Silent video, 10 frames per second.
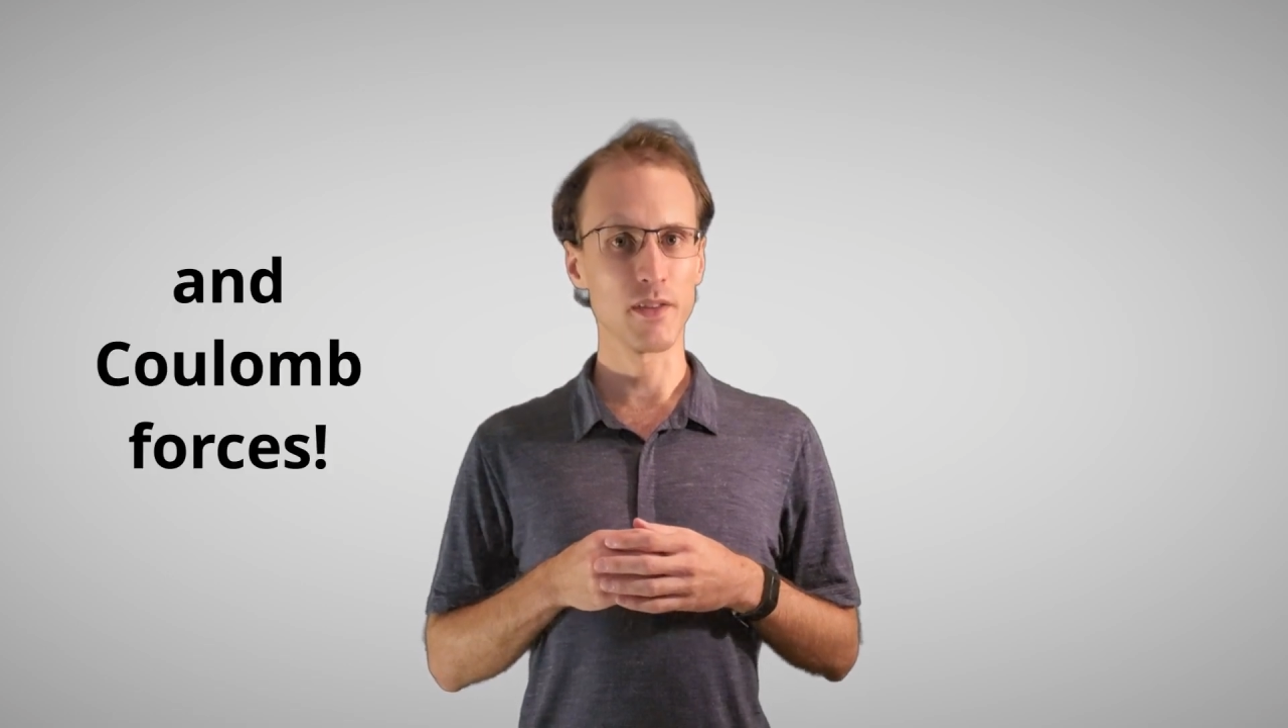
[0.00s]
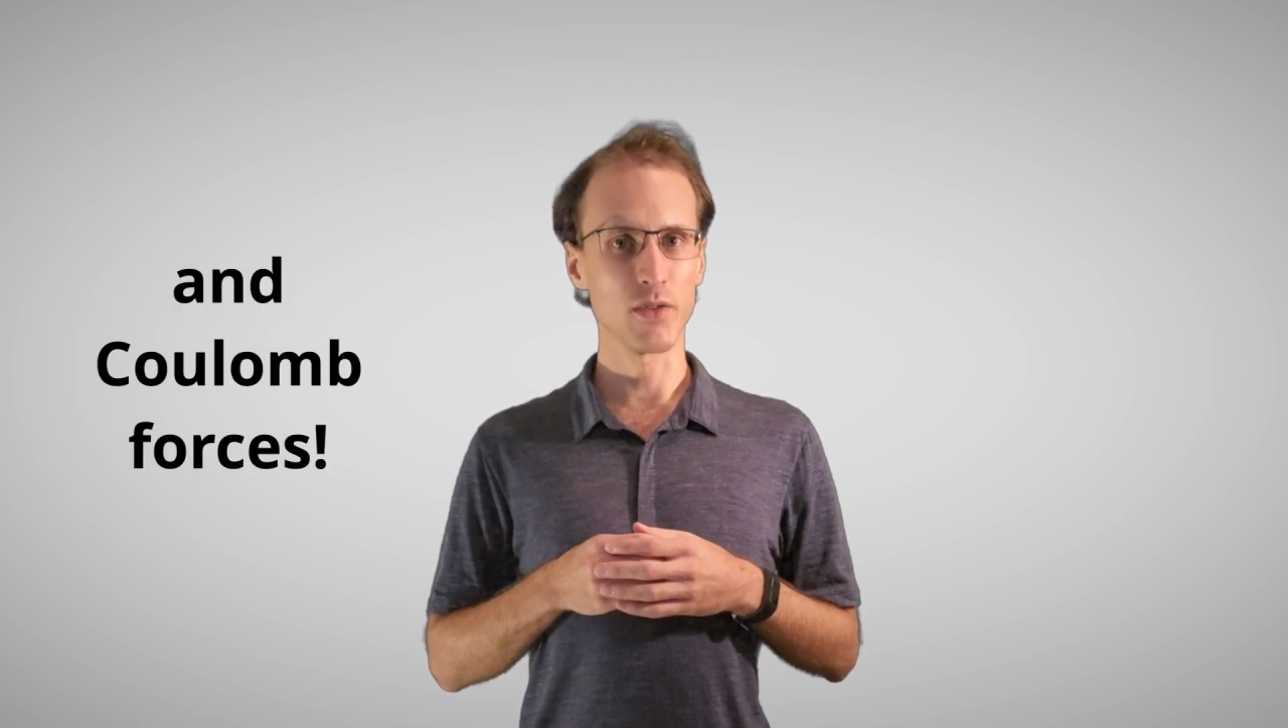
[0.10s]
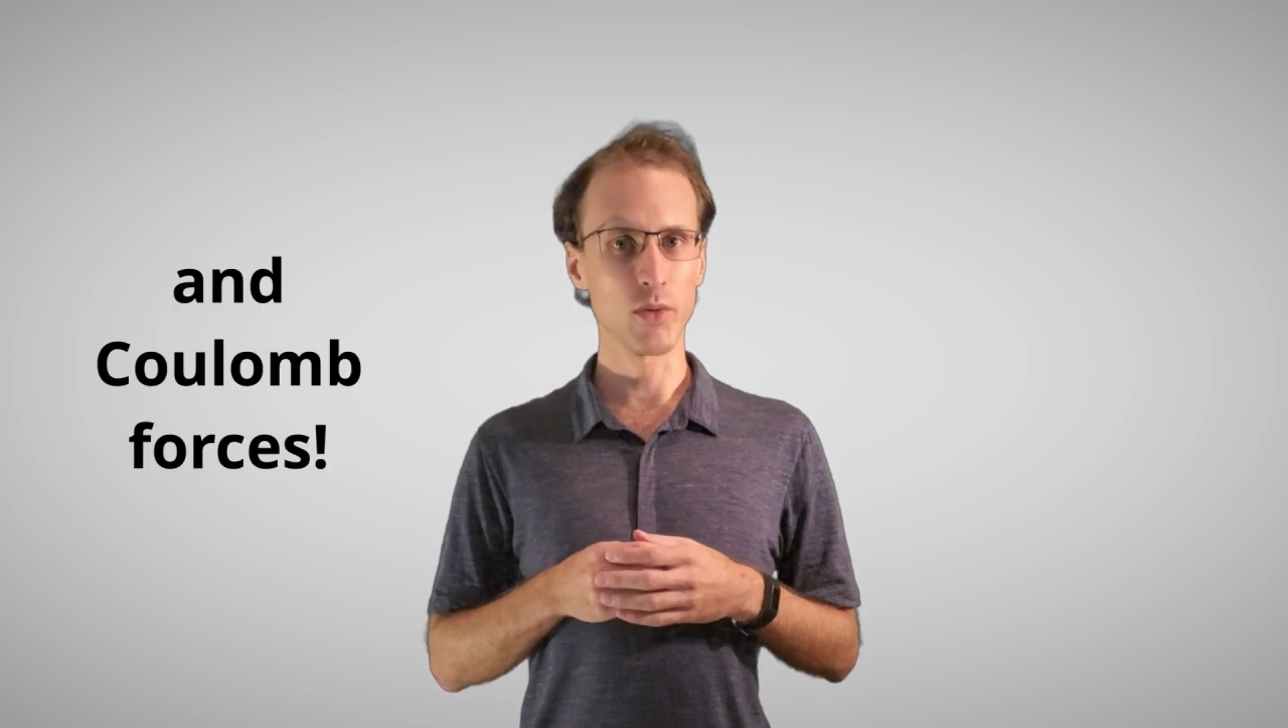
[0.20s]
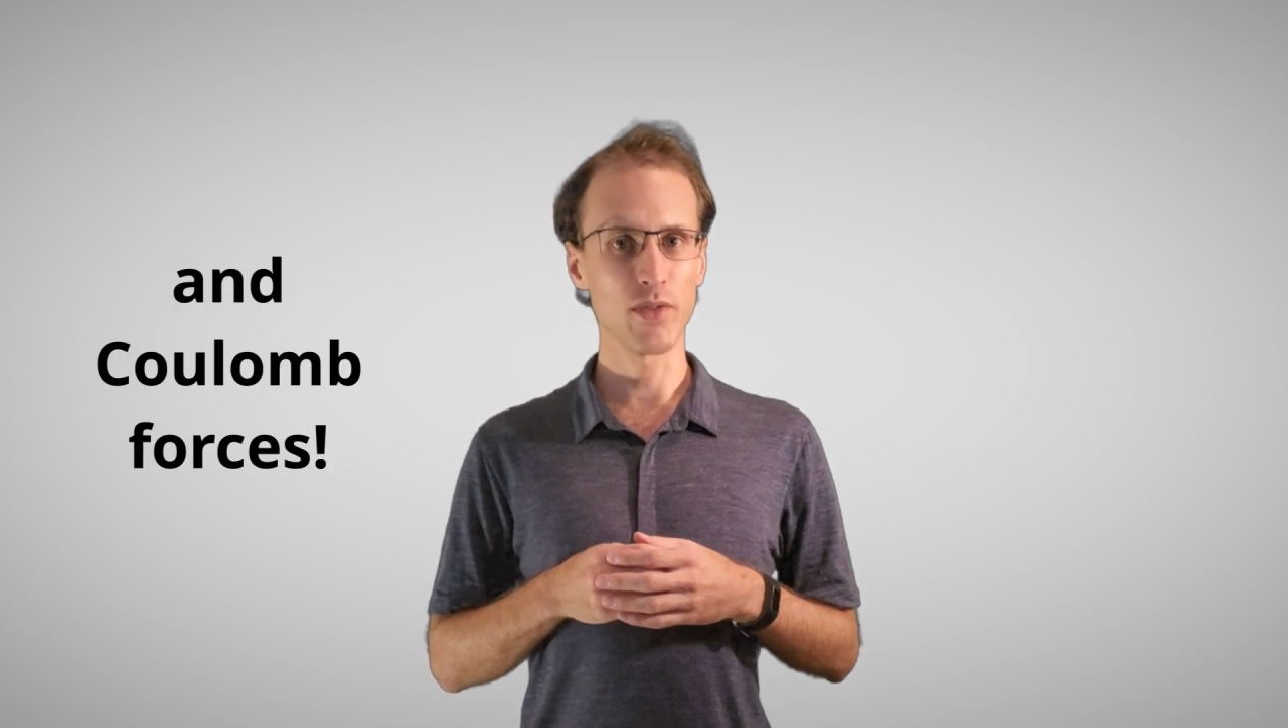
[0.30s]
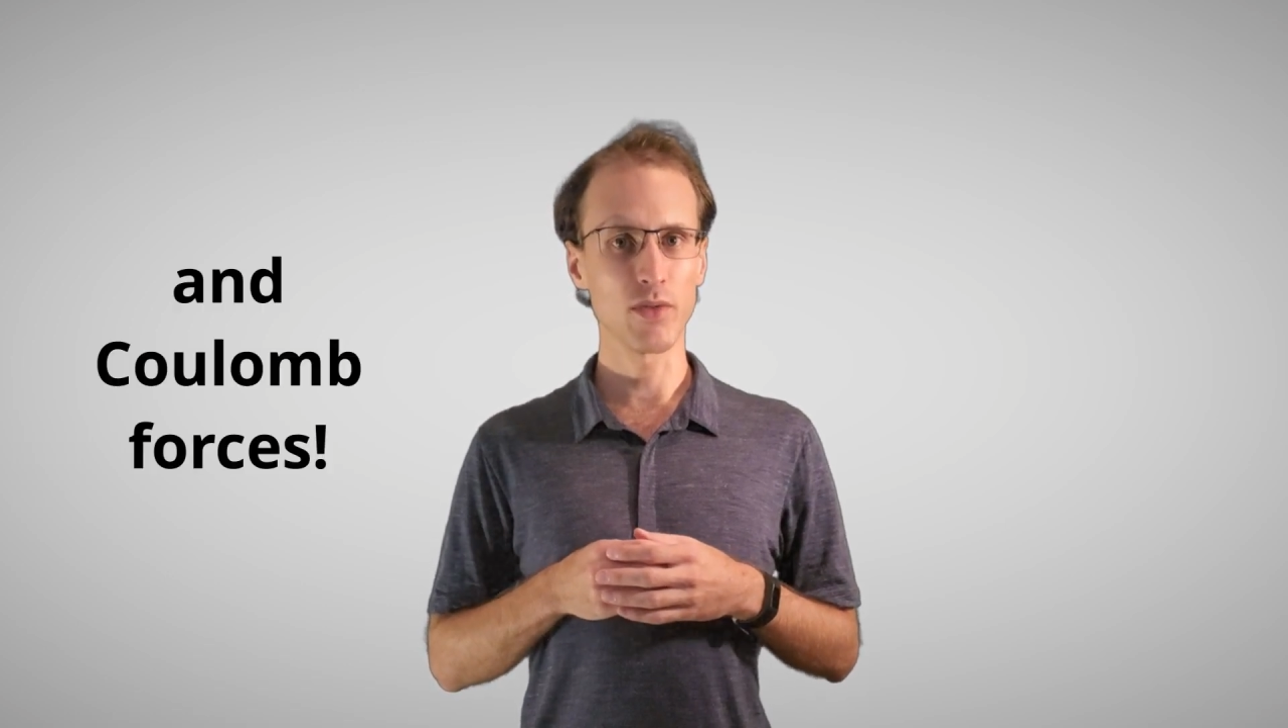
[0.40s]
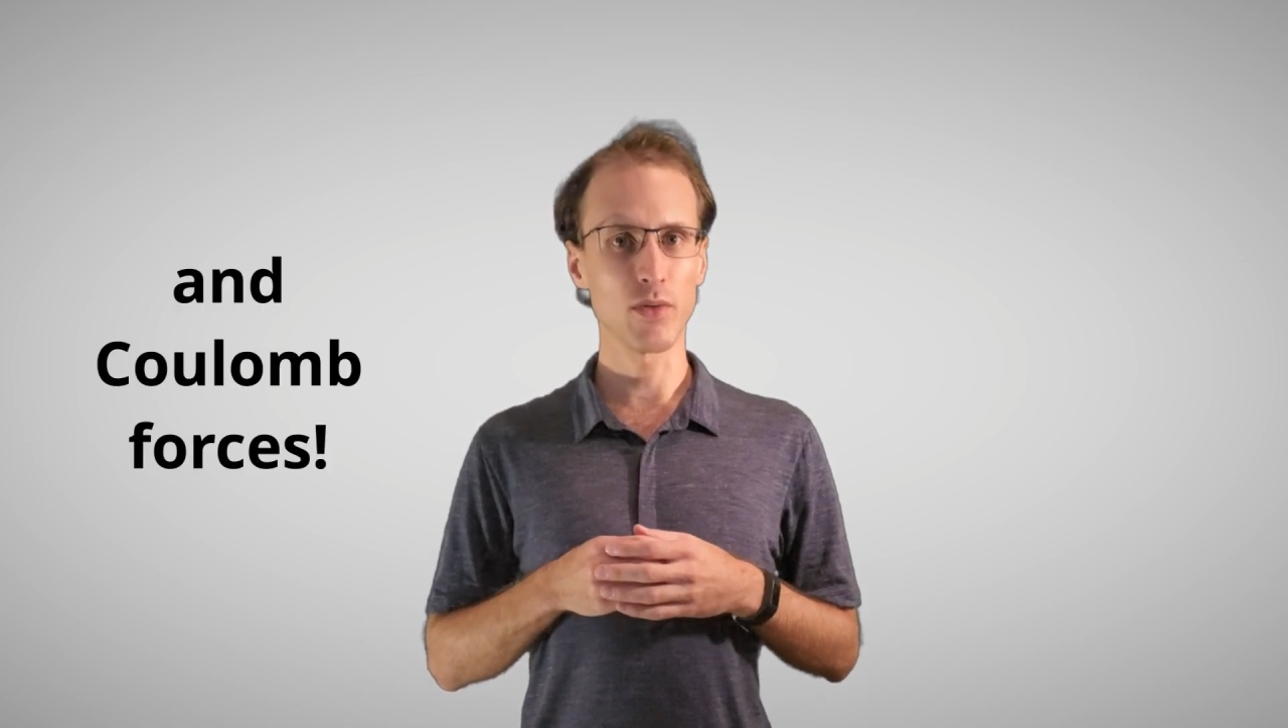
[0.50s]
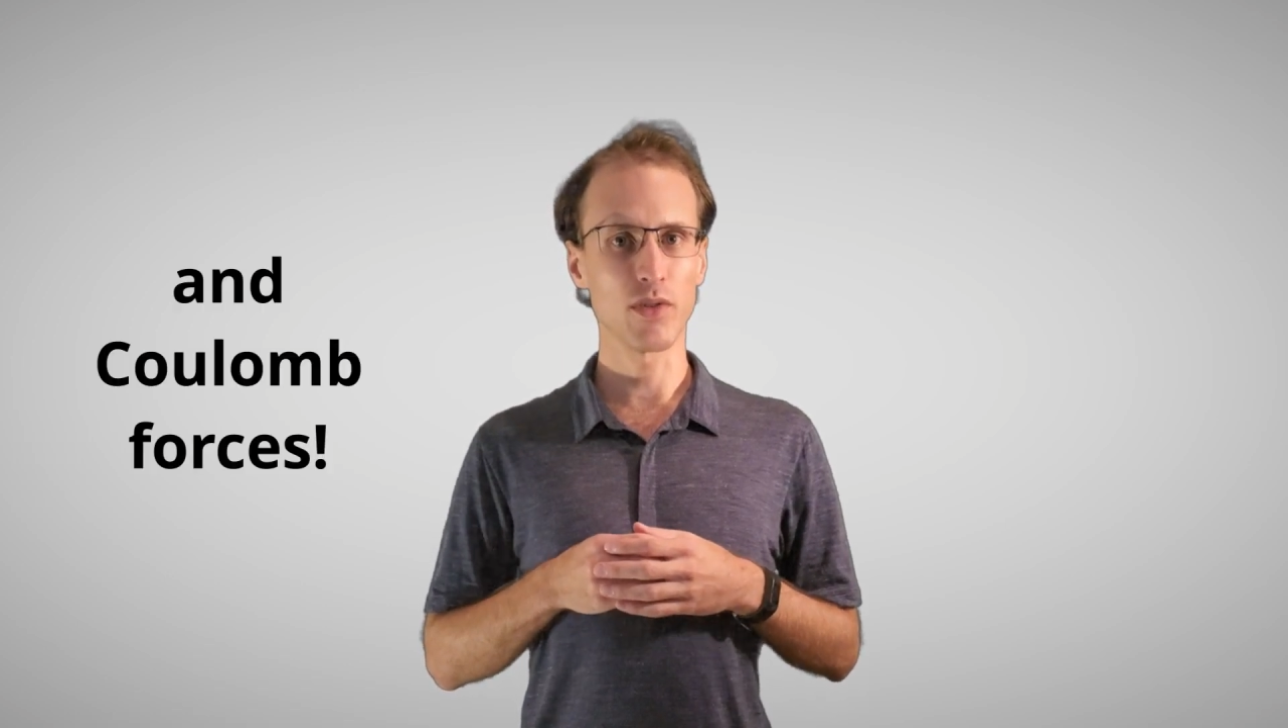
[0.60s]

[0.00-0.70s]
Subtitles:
noise source